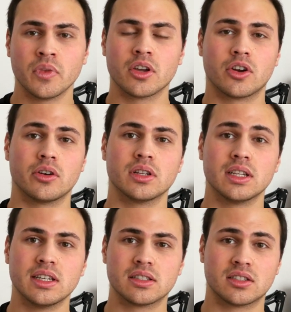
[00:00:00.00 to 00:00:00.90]

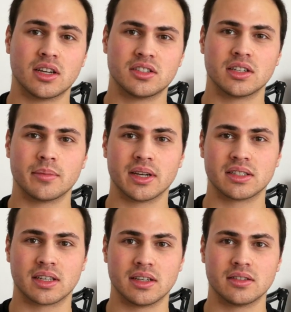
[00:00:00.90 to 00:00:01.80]
Currently it's touching my
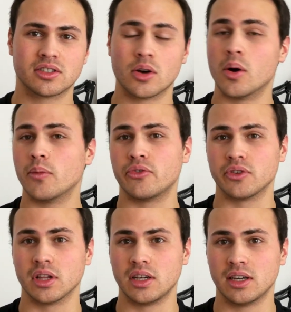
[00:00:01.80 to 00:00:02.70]
skin, so
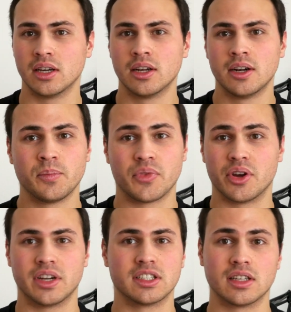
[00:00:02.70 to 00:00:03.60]
hopefully there
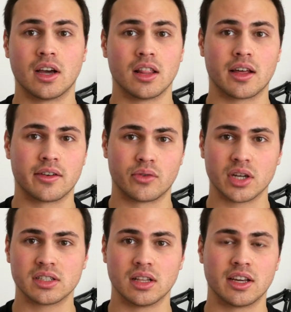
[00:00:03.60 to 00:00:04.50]
isn't a lot of
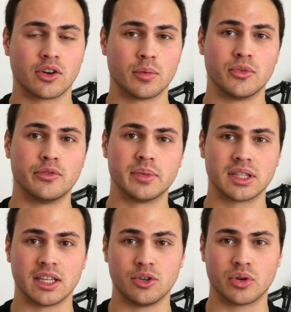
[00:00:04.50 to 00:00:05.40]
rustling or movement
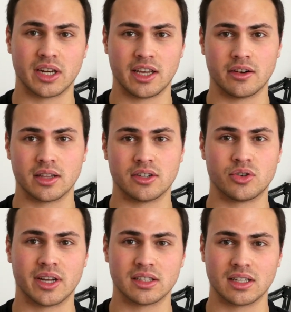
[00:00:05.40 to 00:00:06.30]
that you can hear that
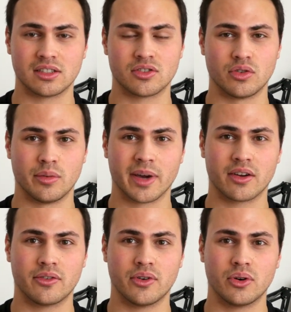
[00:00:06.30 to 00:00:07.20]
translates through the
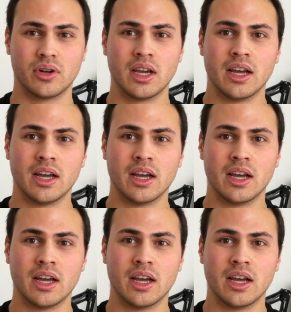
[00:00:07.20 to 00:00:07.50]
microphone.